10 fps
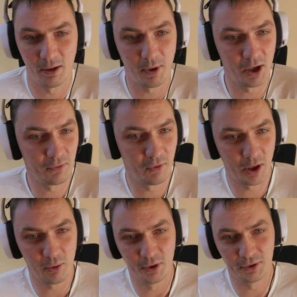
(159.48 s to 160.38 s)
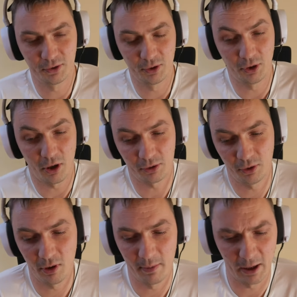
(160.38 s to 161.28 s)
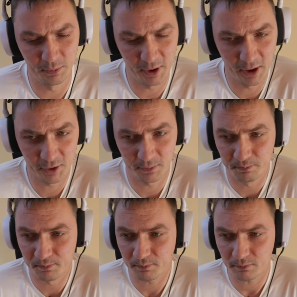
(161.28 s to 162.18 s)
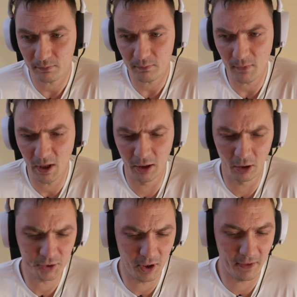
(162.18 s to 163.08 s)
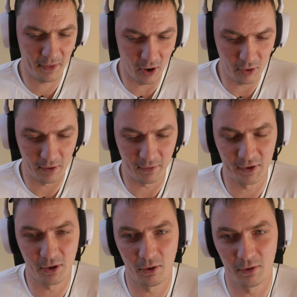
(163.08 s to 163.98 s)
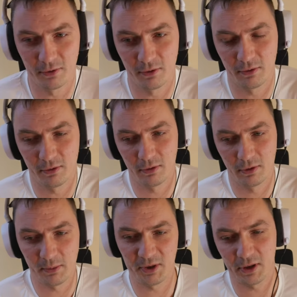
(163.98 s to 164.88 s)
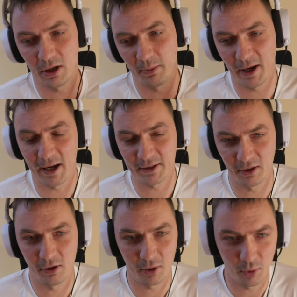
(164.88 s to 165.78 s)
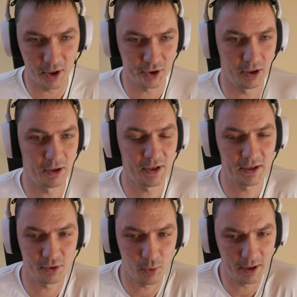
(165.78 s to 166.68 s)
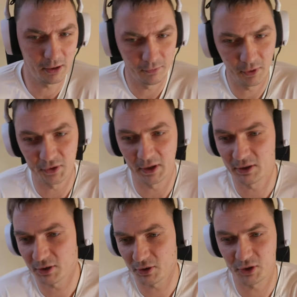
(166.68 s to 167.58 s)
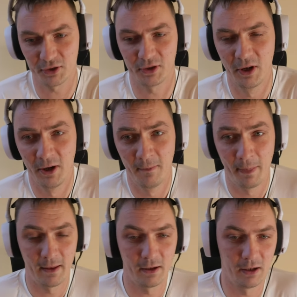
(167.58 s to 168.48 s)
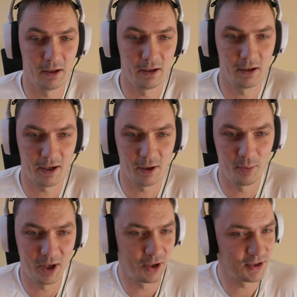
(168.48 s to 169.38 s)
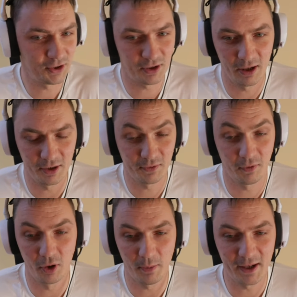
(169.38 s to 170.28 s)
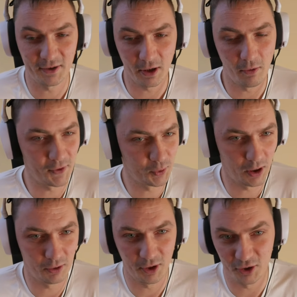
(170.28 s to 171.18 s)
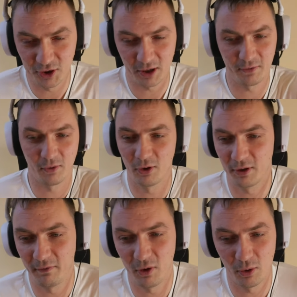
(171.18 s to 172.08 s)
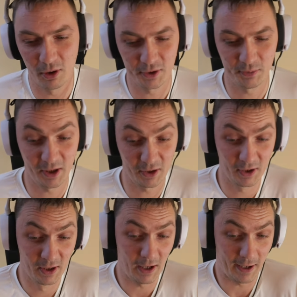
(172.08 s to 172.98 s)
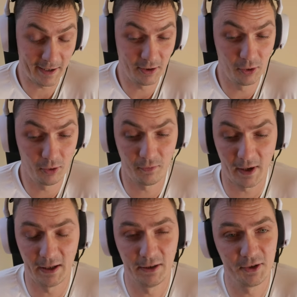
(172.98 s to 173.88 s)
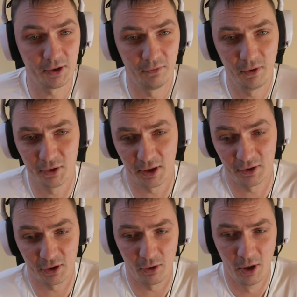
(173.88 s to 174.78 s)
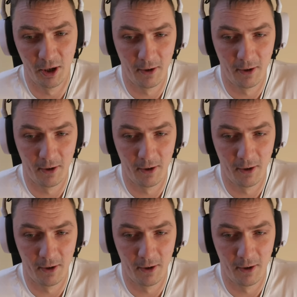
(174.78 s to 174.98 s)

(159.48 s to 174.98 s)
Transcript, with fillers: part of what I want to talk to you about, because, and also ethnography. So let me start by asking you a question, because that's quite confusing. It's not just, I'll be honest, it's for myself as well, not just for the viewers, because I do find this confusing. So